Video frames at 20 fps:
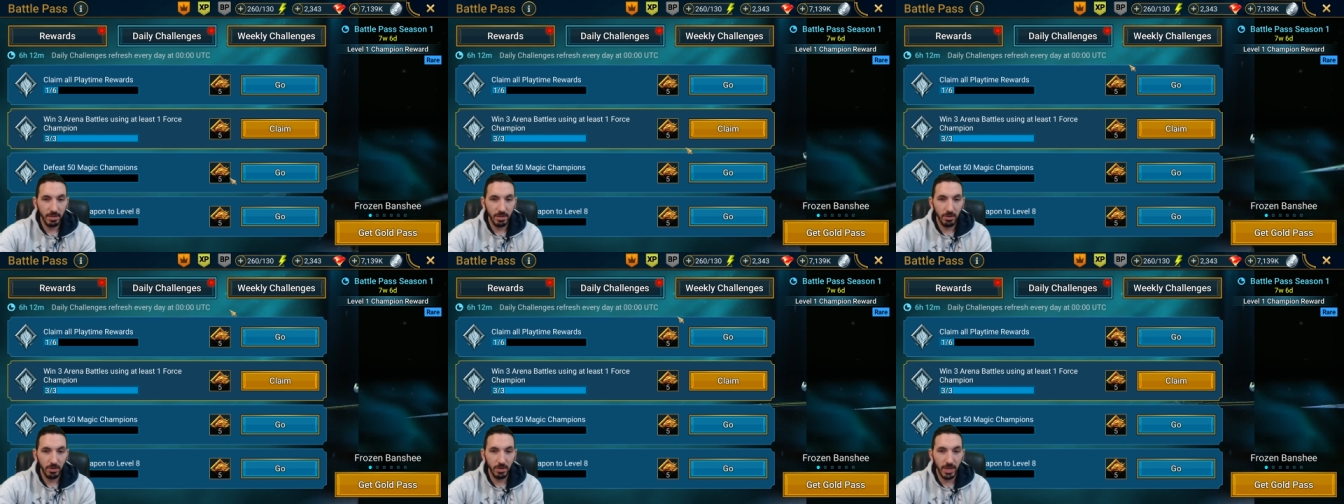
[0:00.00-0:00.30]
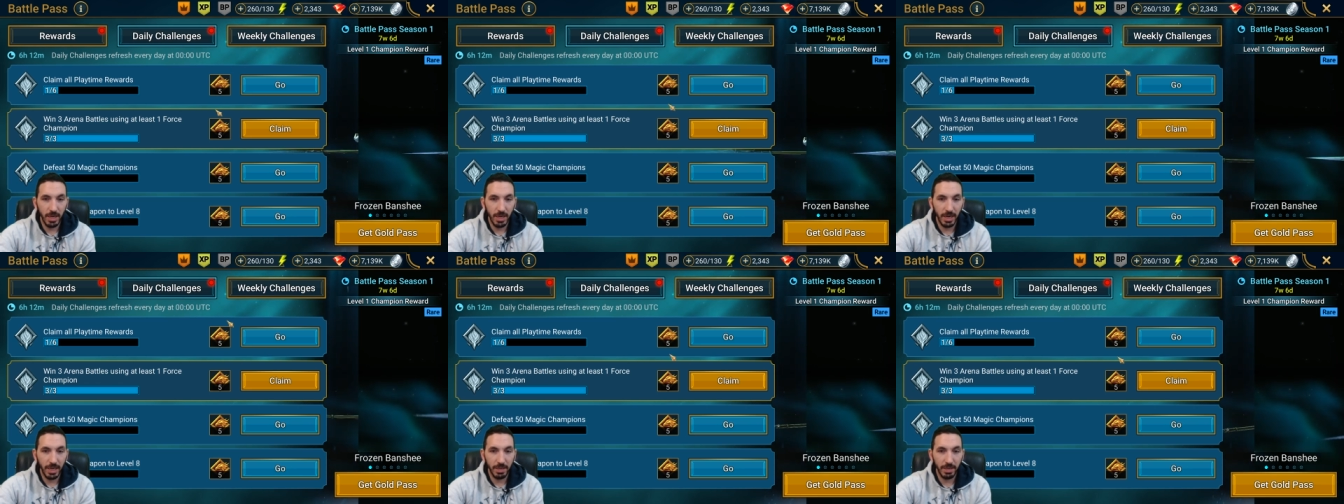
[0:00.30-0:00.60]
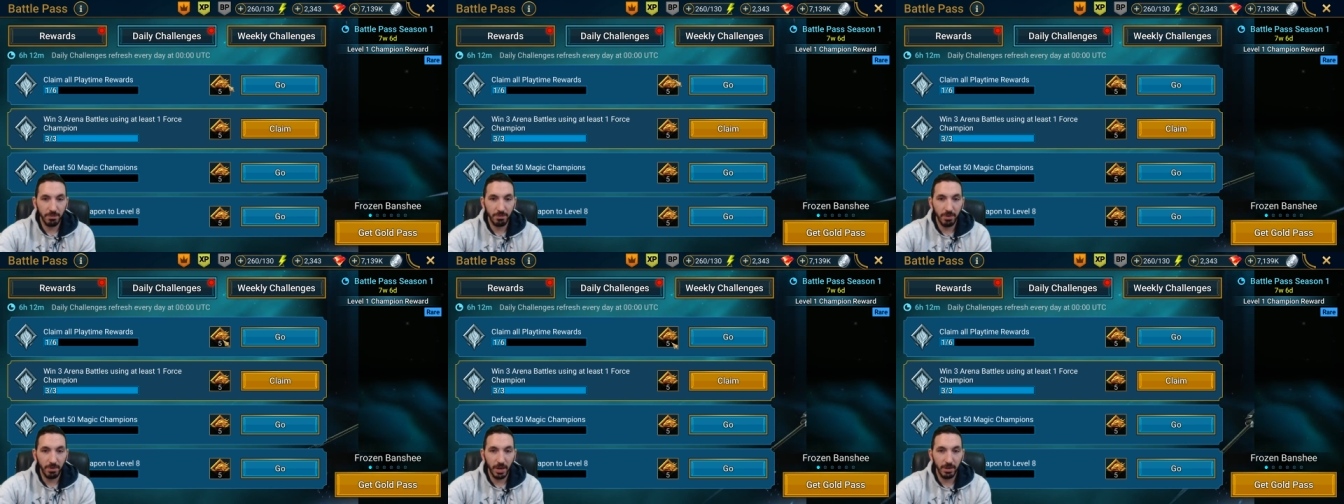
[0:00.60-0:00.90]
you get
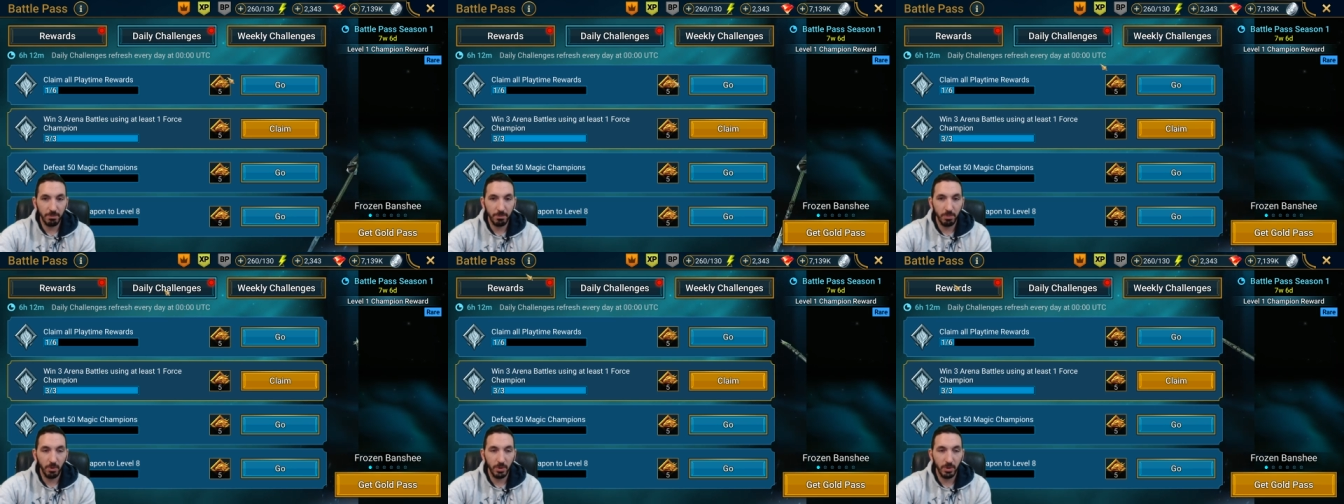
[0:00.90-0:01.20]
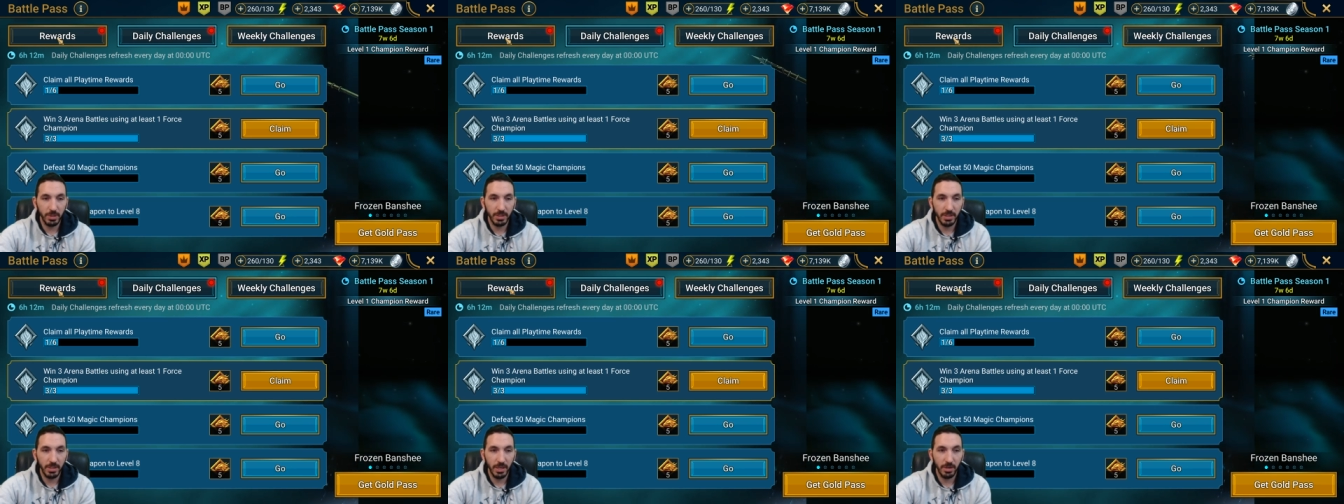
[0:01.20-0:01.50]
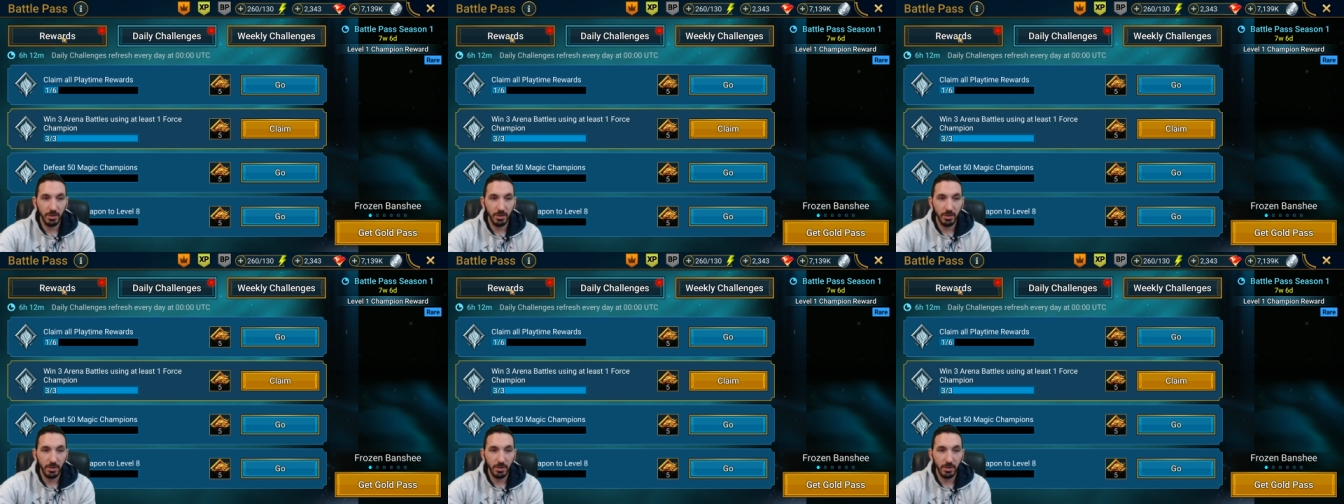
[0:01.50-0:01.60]
like 5 points here.